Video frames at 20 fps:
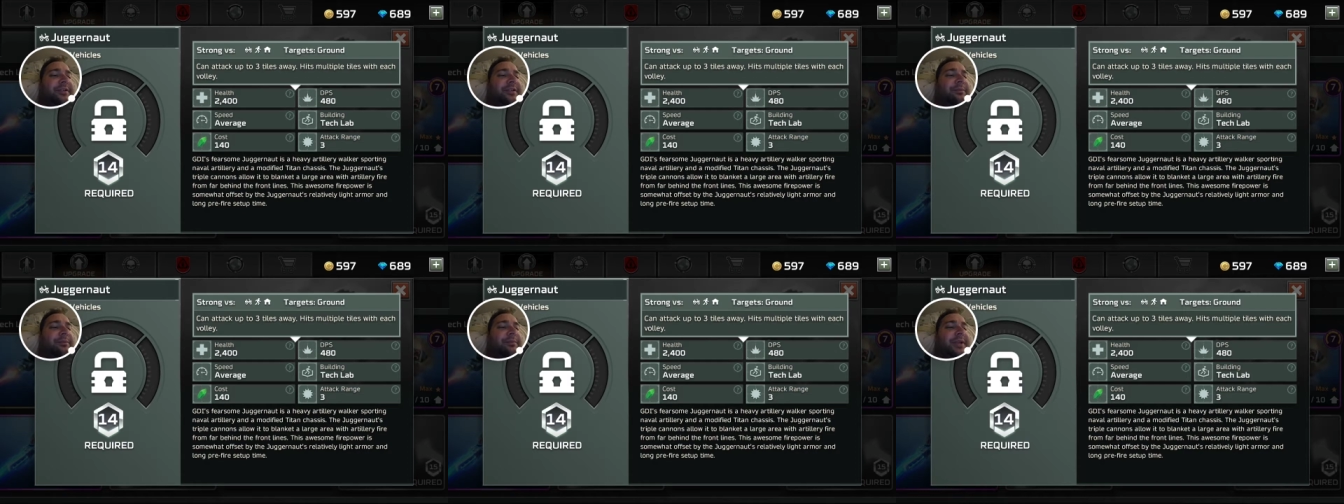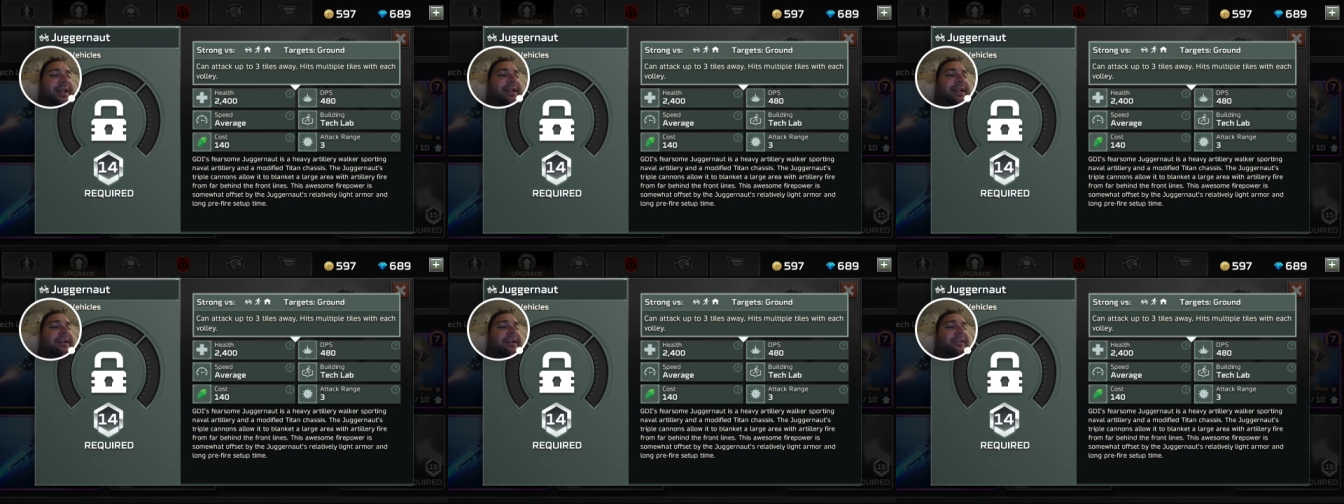to
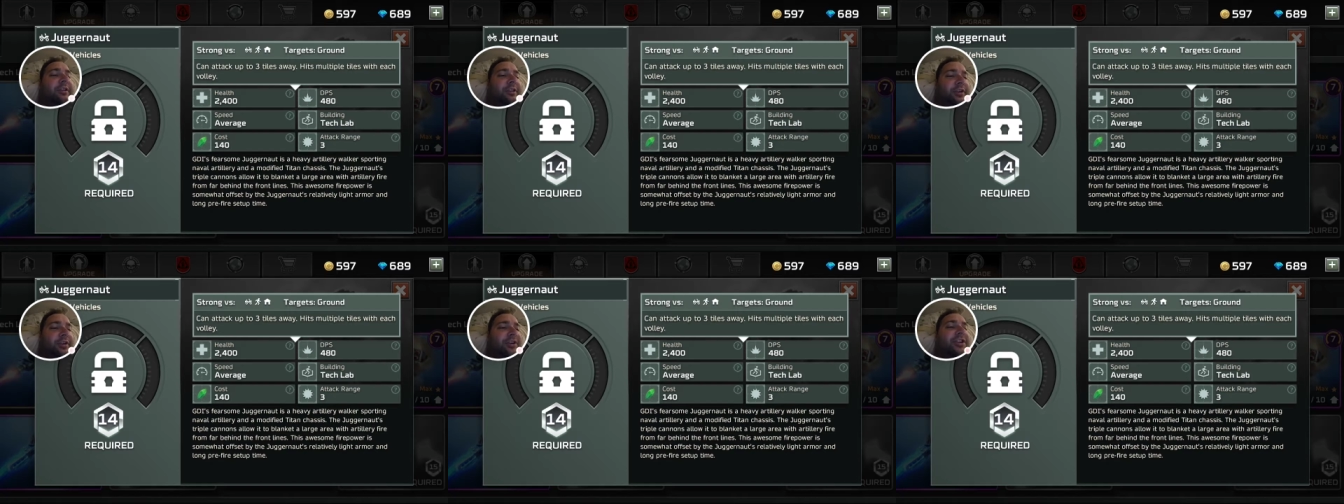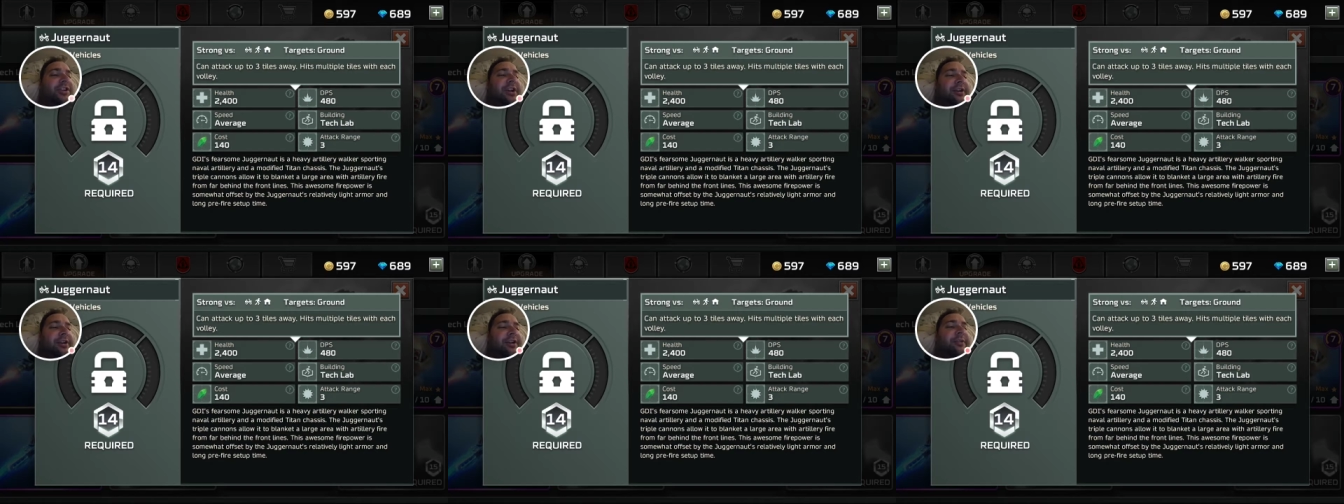blanket a large
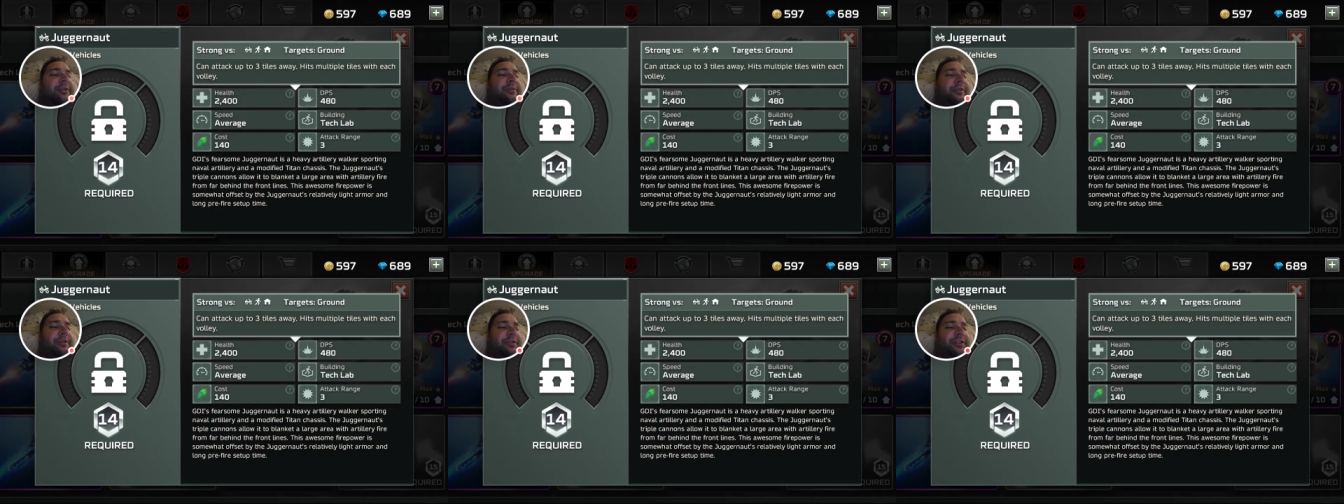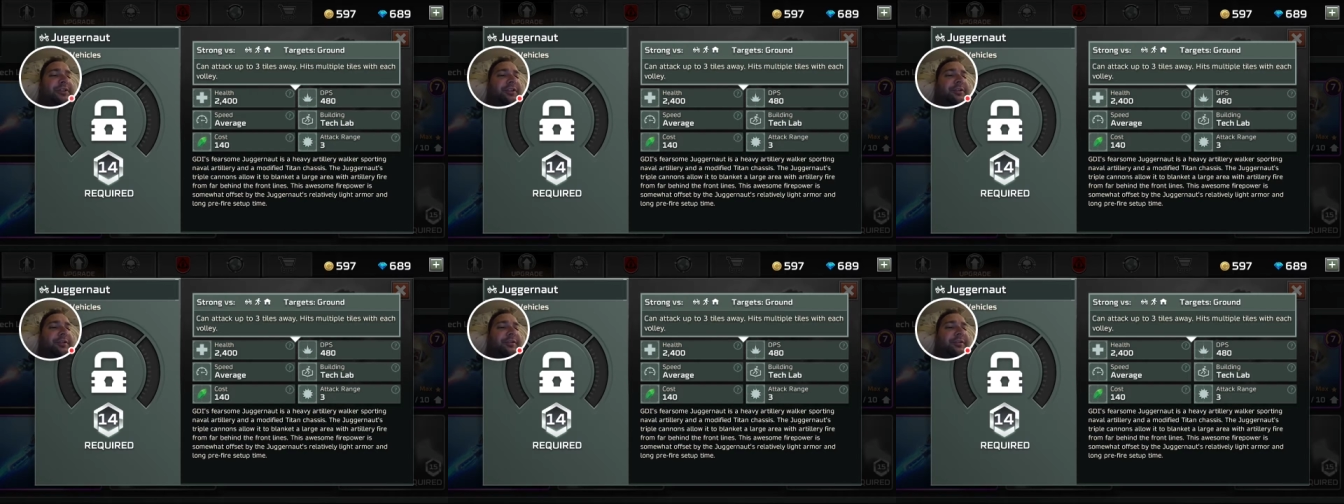area with
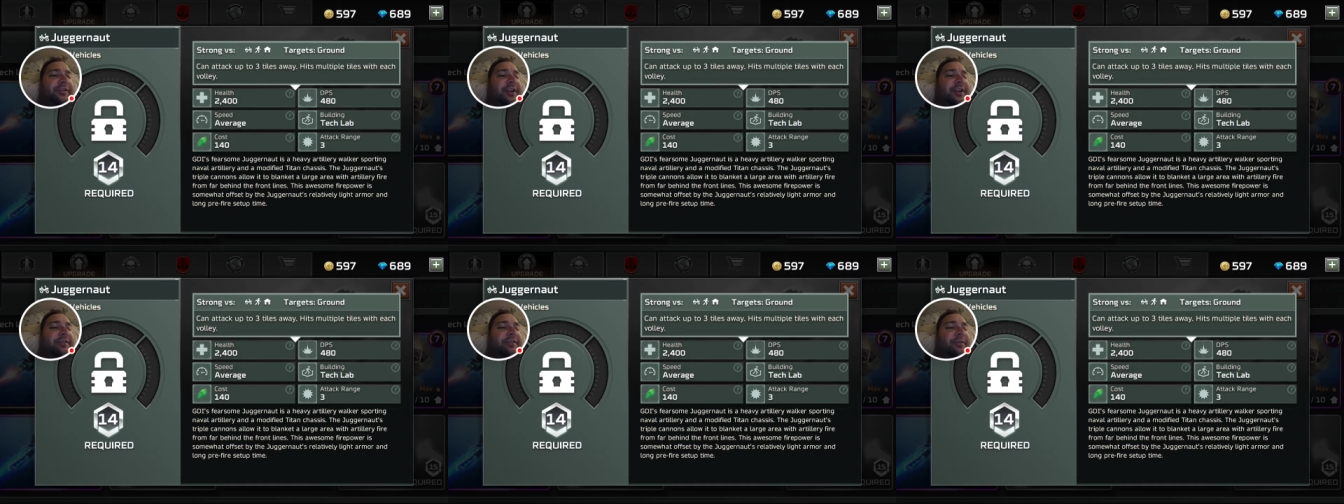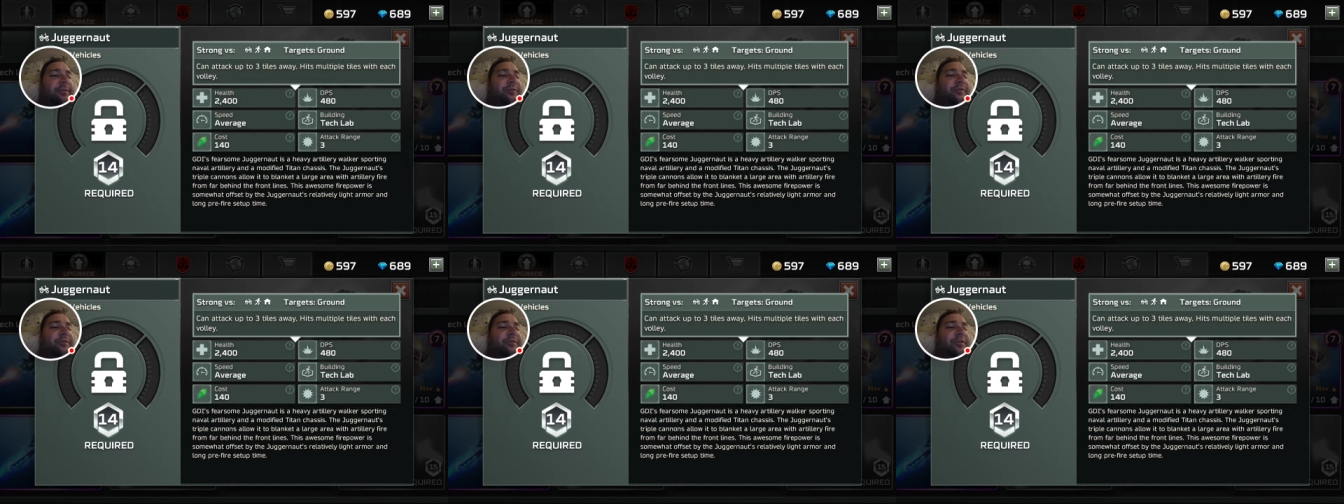artillery fire
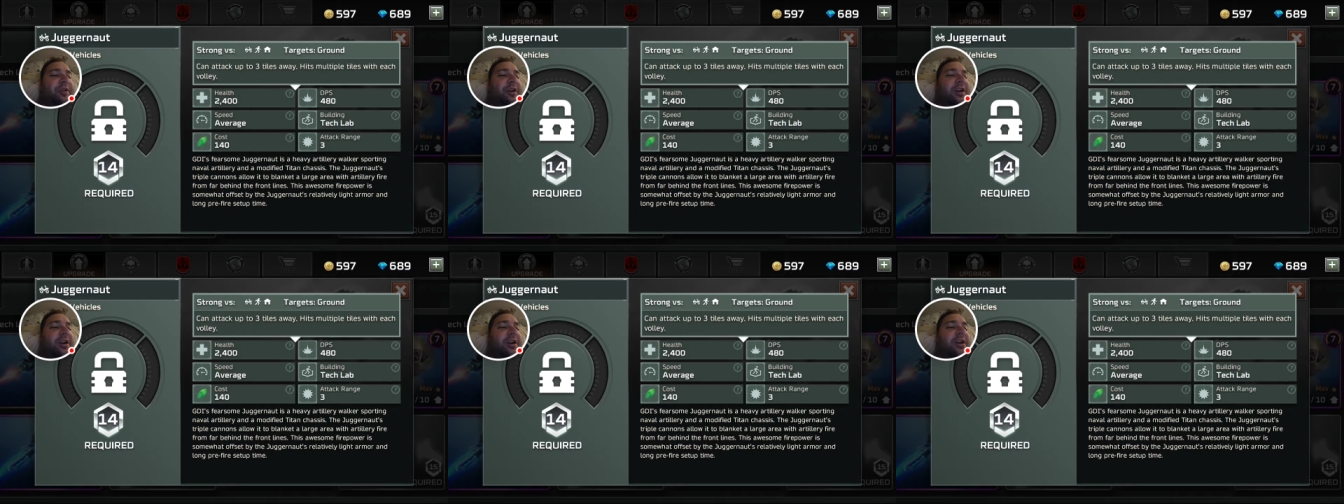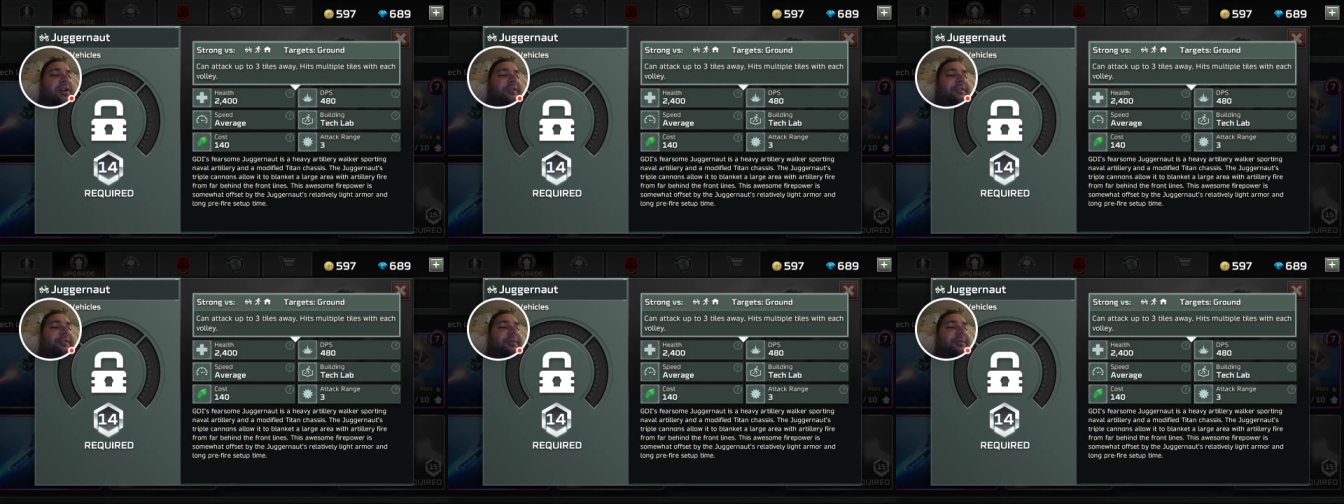from afar
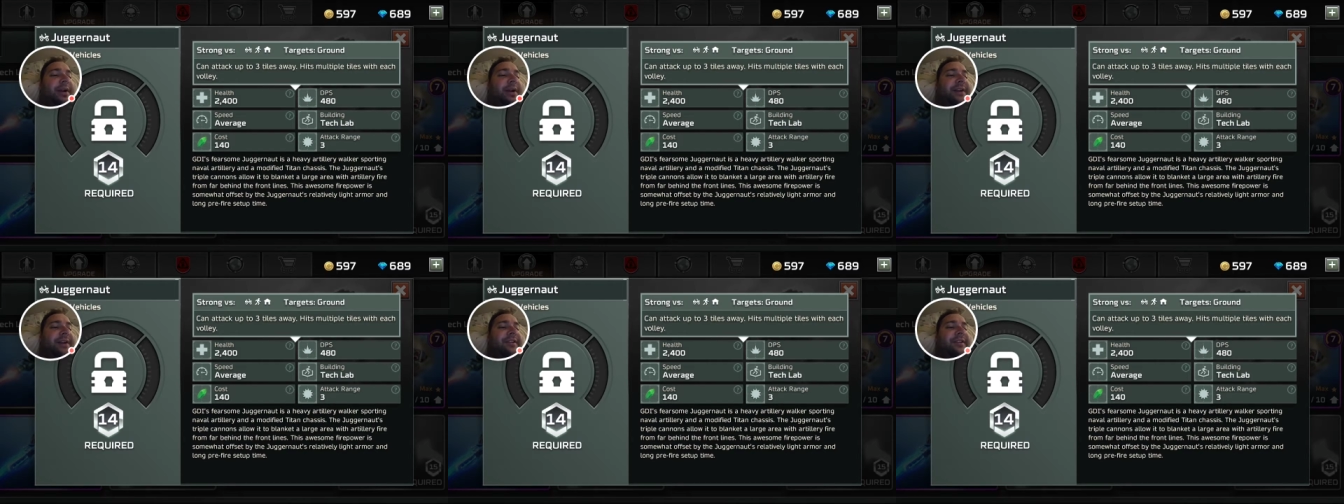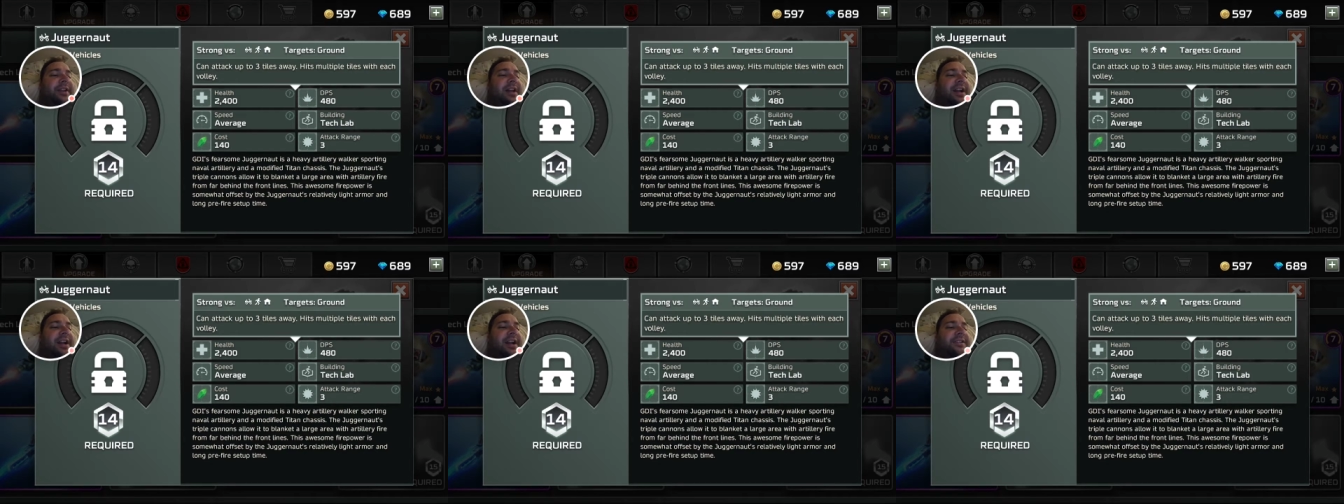from behind the
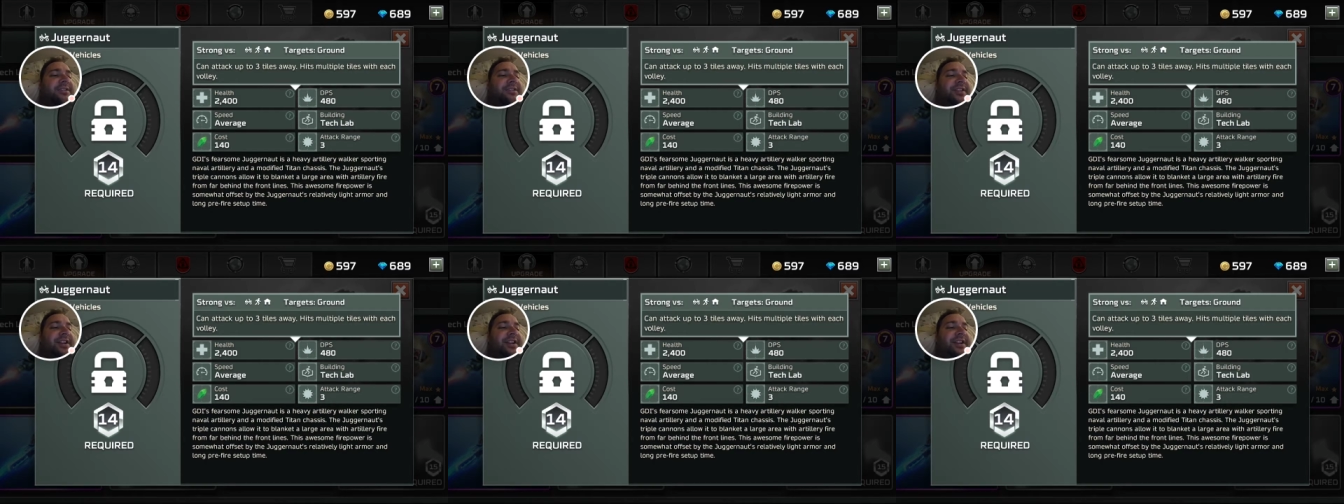lines.